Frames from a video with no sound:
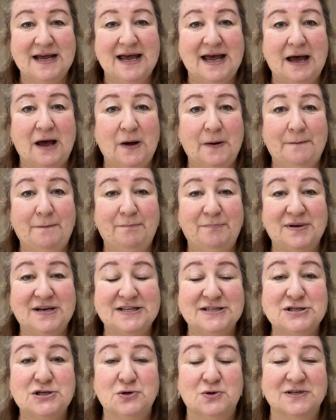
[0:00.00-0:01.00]
but
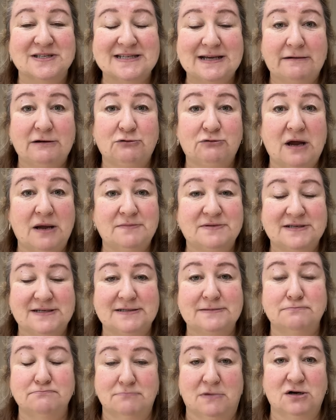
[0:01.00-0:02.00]
it's not. Sour grapes
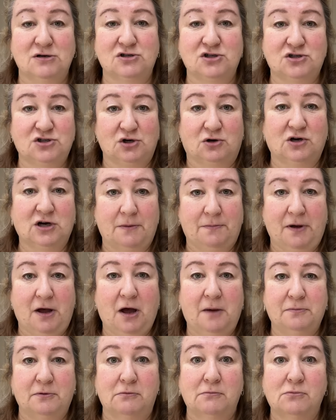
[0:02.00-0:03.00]
is much darker
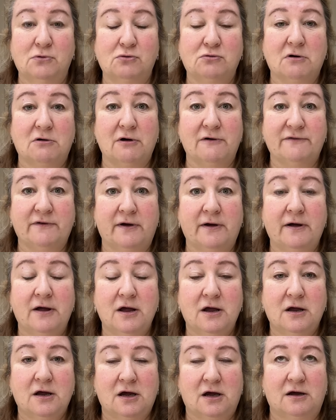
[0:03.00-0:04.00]
purple, more of a
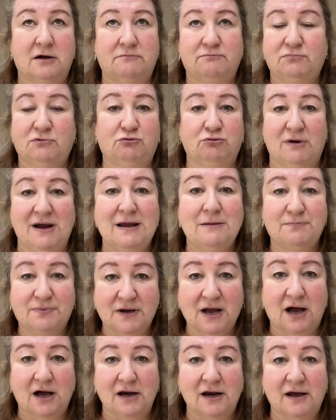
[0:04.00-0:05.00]
grape
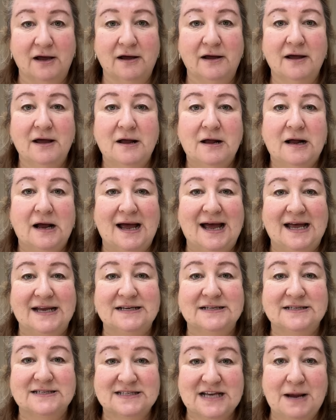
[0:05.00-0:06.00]
colour.
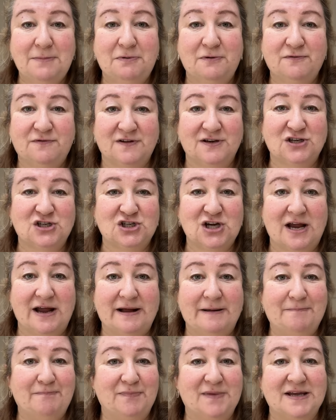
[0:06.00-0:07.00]
And Stapleford
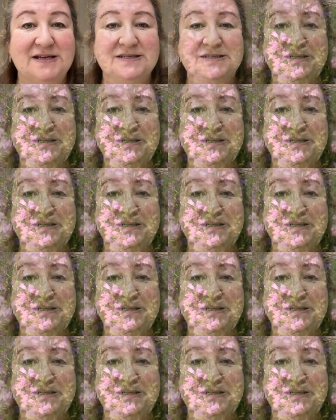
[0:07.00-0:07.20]
Gem is